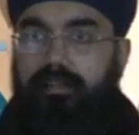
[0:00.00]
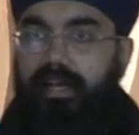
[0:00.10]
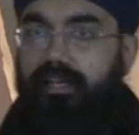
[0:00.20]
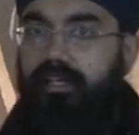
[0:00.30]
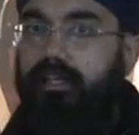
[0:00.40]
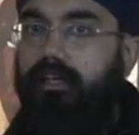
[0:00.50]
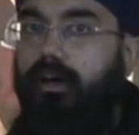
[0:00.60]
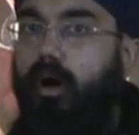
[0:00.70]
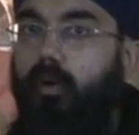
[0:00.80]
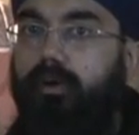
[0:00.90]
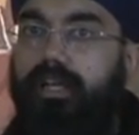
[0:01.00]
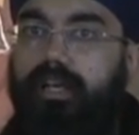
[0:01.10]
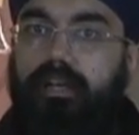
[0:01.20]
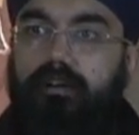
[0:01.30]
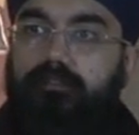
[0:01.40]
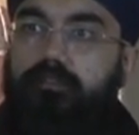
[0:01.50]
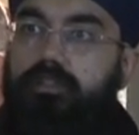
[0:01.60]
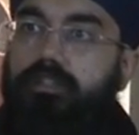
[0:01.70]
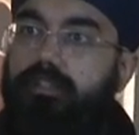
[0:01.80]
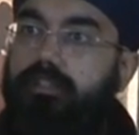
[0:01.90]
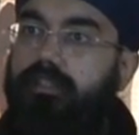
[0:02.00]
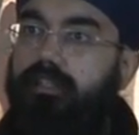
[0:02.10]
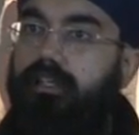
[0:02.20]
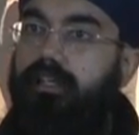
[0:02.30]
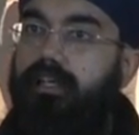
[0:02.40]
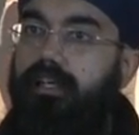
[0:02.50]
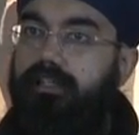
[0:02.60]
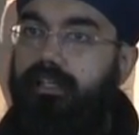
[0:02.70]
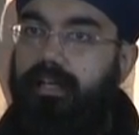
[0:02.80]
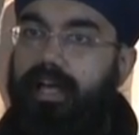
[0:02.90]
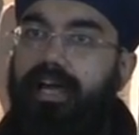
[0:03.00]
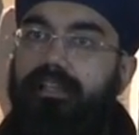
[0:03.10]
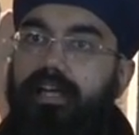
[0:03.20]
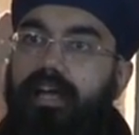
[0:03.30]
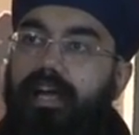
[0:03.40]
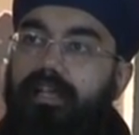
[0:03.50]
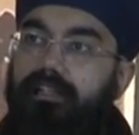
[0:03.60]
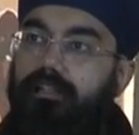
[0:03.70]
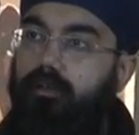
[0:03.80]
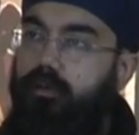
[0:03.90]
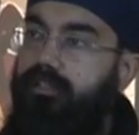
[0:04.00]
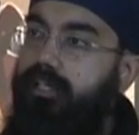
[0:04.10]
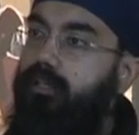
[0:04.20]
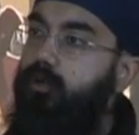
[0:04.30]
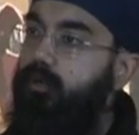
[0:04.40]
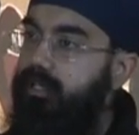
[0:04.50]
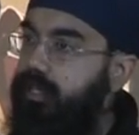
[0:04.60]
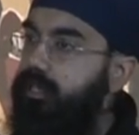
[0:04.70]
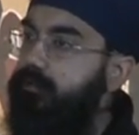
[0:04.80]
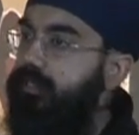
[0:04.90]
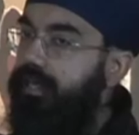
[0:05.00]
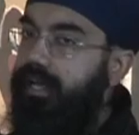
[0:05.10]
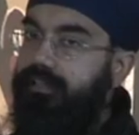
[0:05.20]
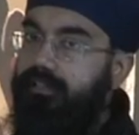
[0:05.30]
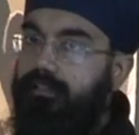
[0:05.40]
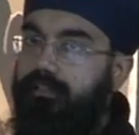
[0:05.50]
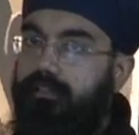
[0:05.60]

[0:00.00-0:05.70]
that he only loves the rat and the Gursikh who keeps the rat.